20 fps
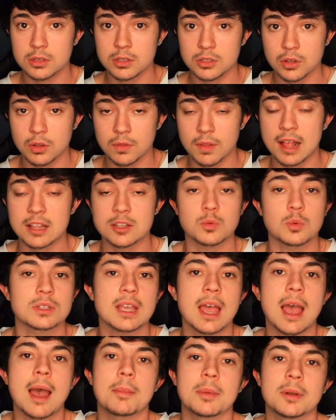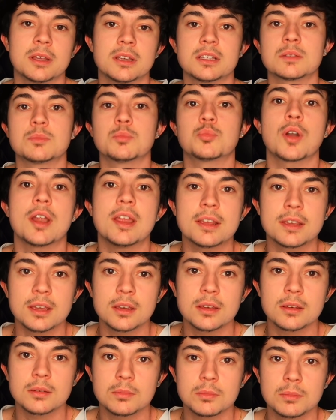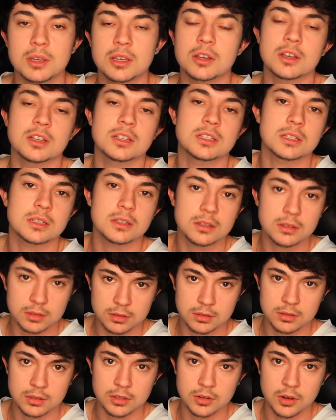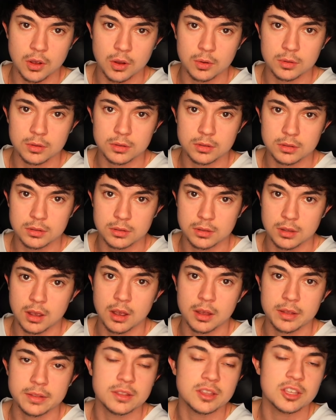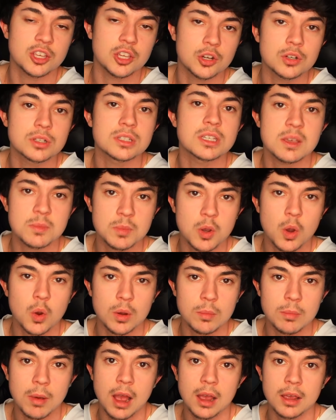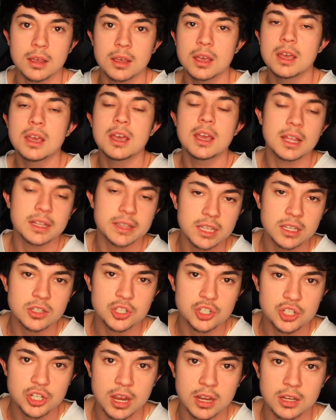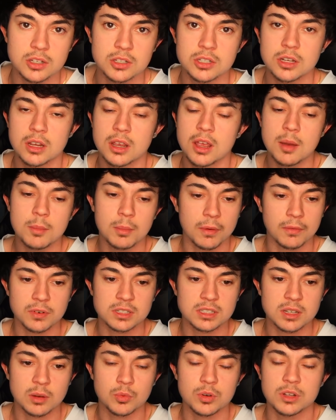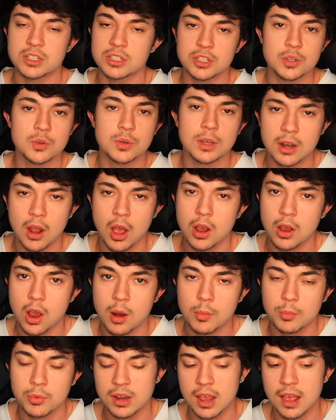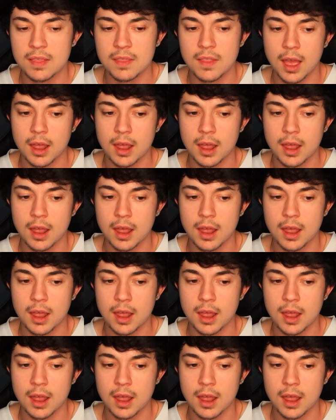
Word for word: So that's what's happening. It's breaking because, you know, uh, the years keep going by and things change. But for some reason, you cannot comprehend